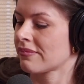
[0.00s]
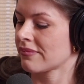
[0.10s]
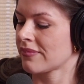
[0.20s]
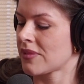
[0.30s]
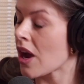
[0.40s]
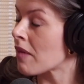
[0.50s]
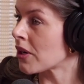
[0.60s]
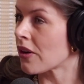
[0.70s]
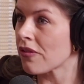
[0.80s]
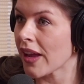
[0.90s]

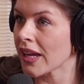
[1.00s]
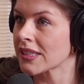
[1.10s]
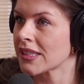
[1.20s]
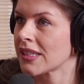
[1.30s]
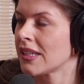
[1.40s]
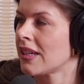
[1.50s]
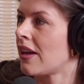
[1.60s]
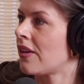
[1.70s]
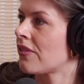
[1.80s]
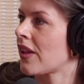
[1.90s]
domino effect
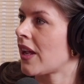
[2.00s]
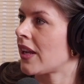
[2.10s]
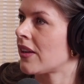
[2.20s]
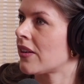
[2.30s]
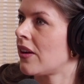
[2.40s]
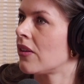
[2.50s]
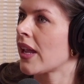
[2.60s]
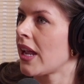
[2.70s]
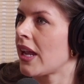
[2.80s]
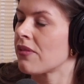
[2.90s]
of like,
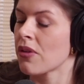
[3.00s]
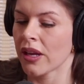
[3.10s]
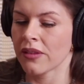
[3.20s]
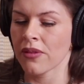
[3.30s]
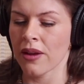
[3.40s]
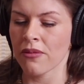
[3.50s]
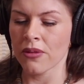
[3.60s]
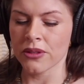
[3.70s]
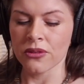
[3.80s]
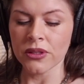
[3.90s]
okay. Well, and
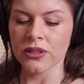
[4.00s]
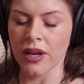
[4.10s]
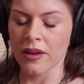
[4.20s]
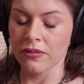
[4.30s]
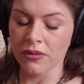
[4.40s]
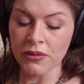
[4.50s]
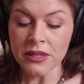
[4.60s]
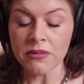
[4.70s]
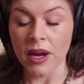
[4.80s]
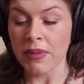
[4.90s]
what was cool is, the
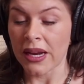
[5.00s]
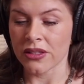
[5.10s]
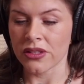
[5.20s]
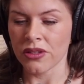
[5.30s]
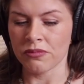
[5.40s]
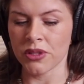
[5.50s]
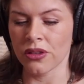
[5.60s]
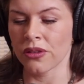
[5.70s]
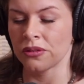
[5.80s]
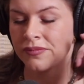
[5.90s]
reason why I painted Snoop
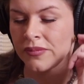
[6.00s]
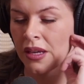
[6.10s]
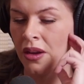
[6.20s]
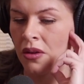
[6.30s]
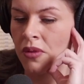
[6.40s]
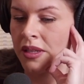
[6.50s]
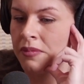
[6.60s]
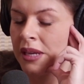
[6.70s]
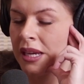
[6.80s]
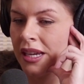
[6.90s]
too was
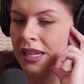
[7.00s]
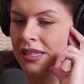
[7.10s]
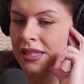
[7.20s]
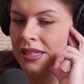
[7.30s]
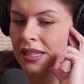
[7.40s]
because